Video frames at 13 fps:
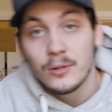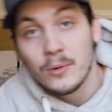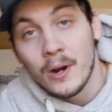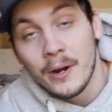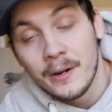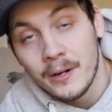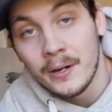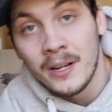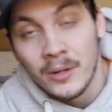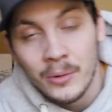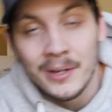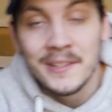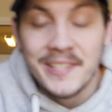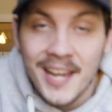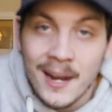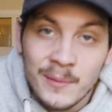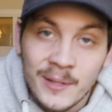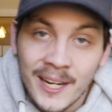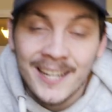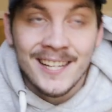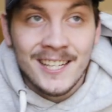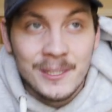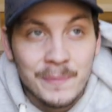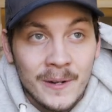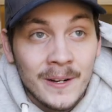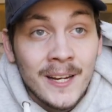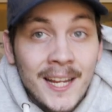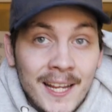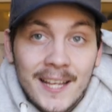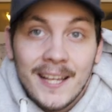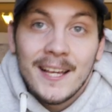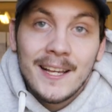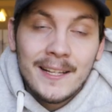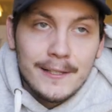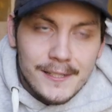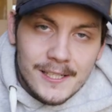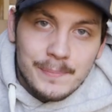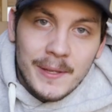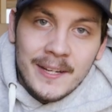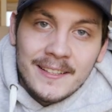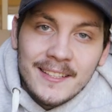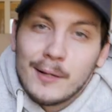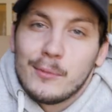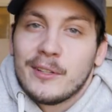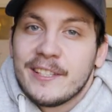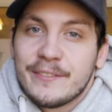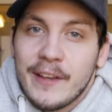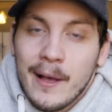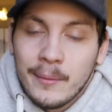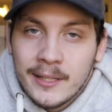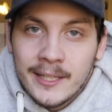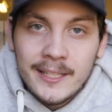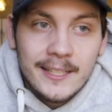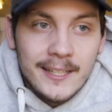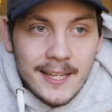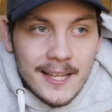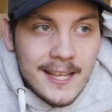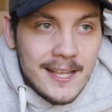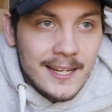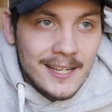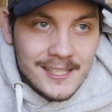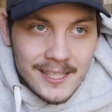who wonder where is camera guy Jesper, he's spending time with his family, and I